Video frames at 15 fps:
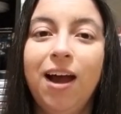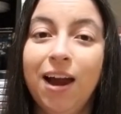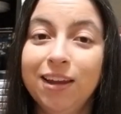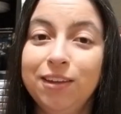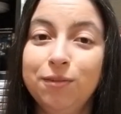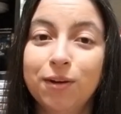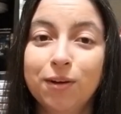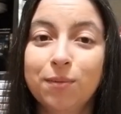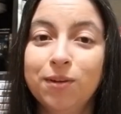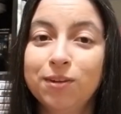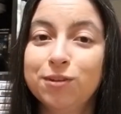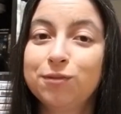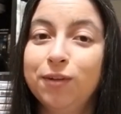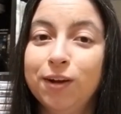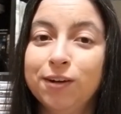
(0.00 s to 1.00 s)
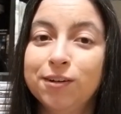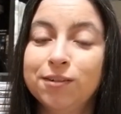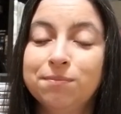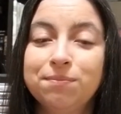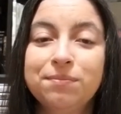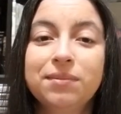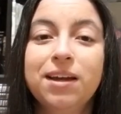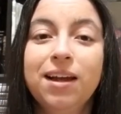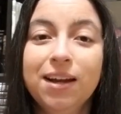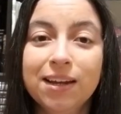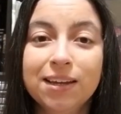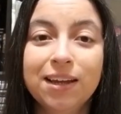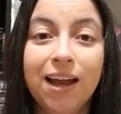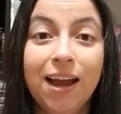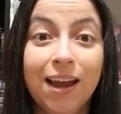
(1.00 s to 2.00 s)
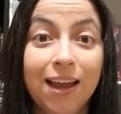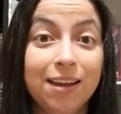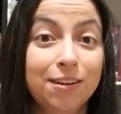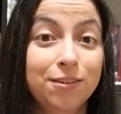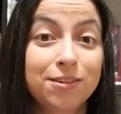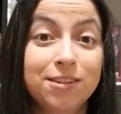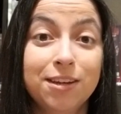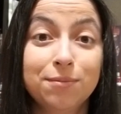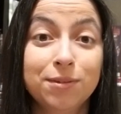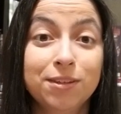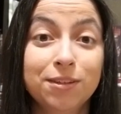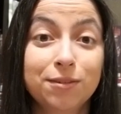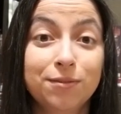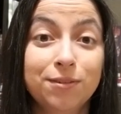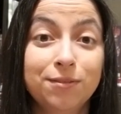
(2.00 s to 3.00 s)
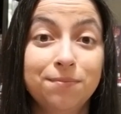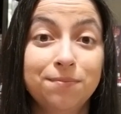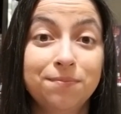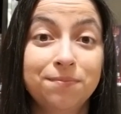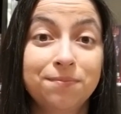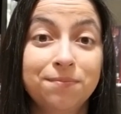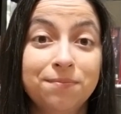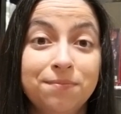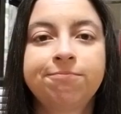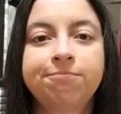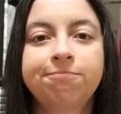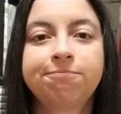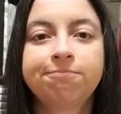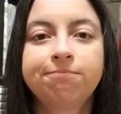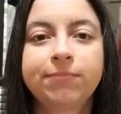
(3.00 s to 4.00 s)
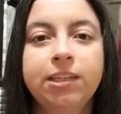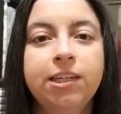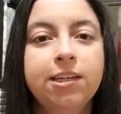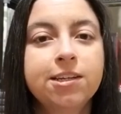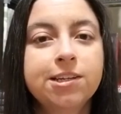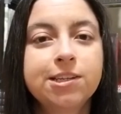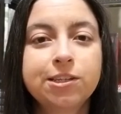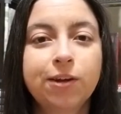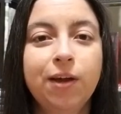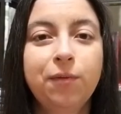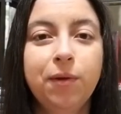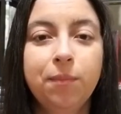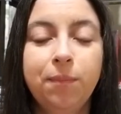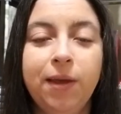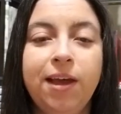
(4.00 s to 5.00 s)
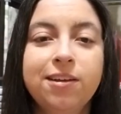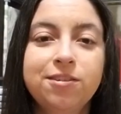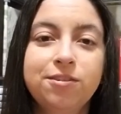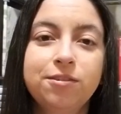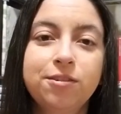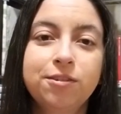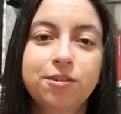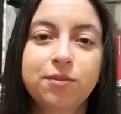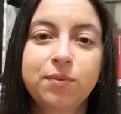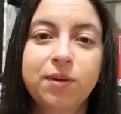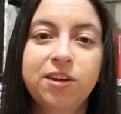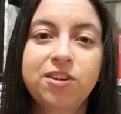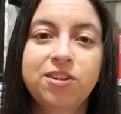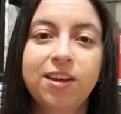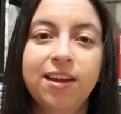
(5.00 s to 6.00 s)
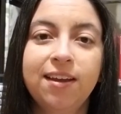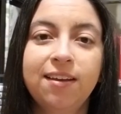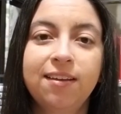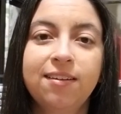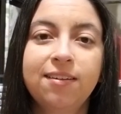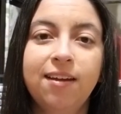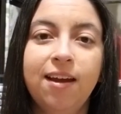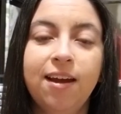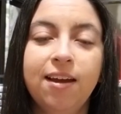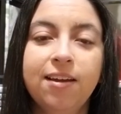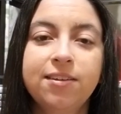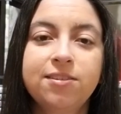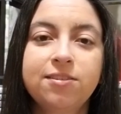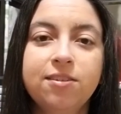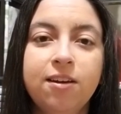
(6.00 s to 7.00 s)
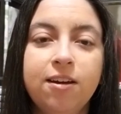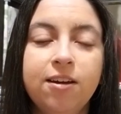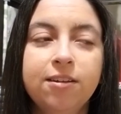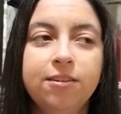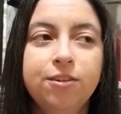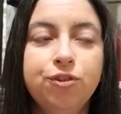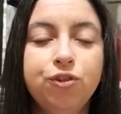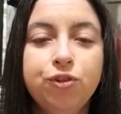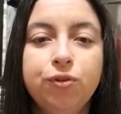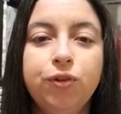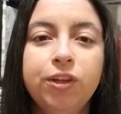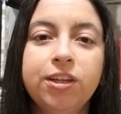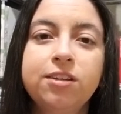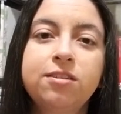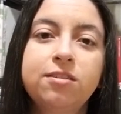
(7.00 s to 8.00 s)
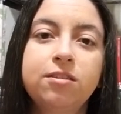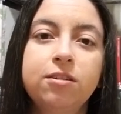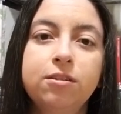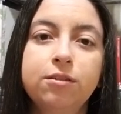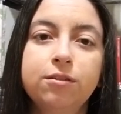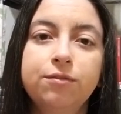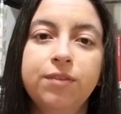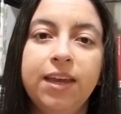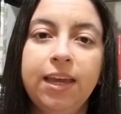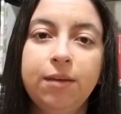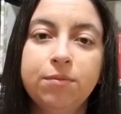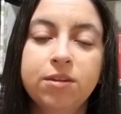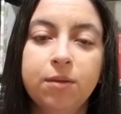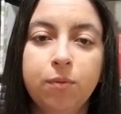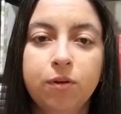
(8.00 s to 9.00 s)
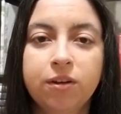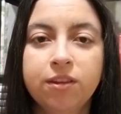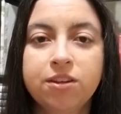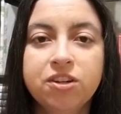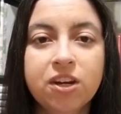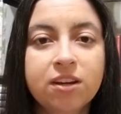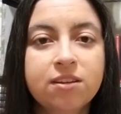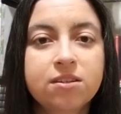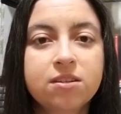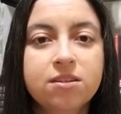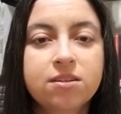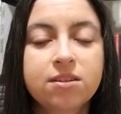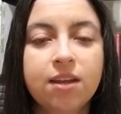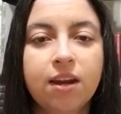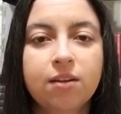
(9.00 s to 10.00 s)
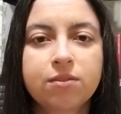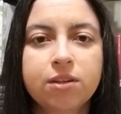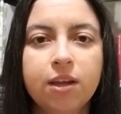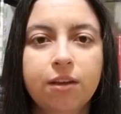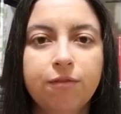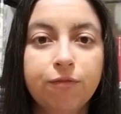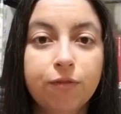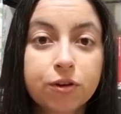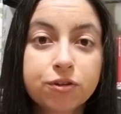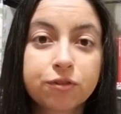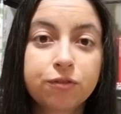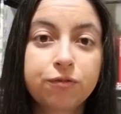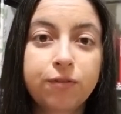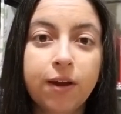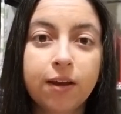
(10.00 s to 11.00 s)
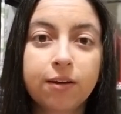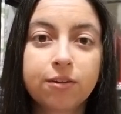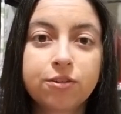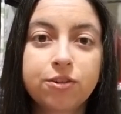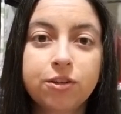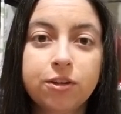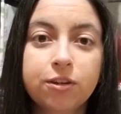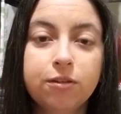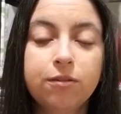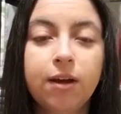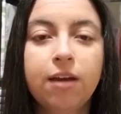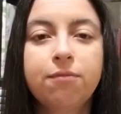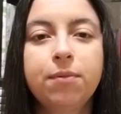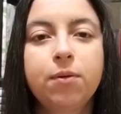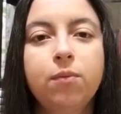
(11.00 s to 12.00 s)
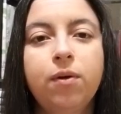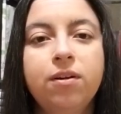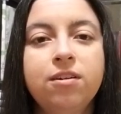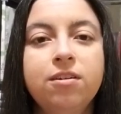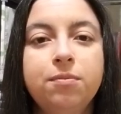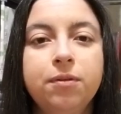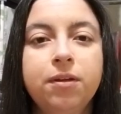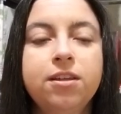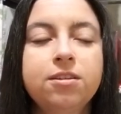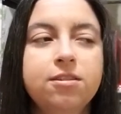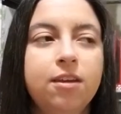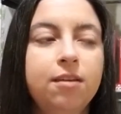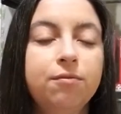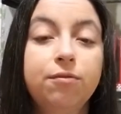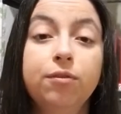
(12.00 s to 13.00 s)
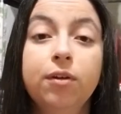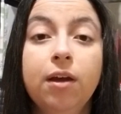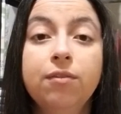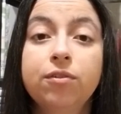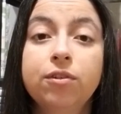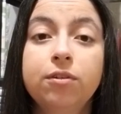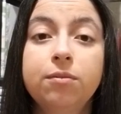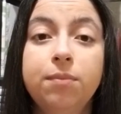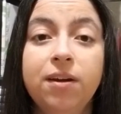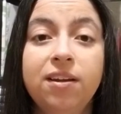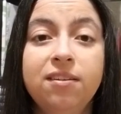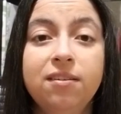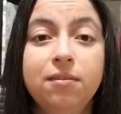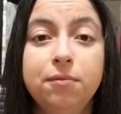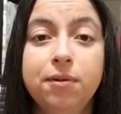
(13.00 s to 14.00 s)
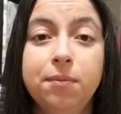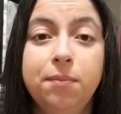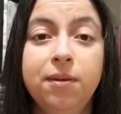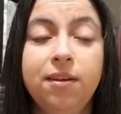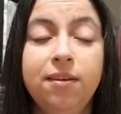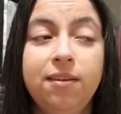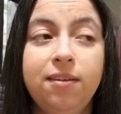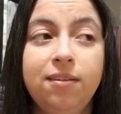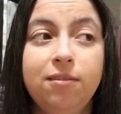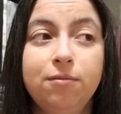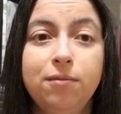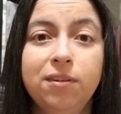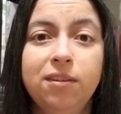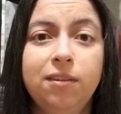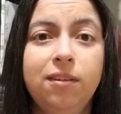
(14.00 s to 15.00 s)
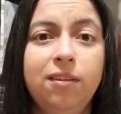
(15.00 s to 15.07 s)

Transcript: highly recommend this fighter. I, I had a good time with this one. So I went back to the Switch and I saw the new list of games they put on the Genesis and I was like, Virtual Fighter 2! I've been wanting to play this game forever, but I didn't want to pay what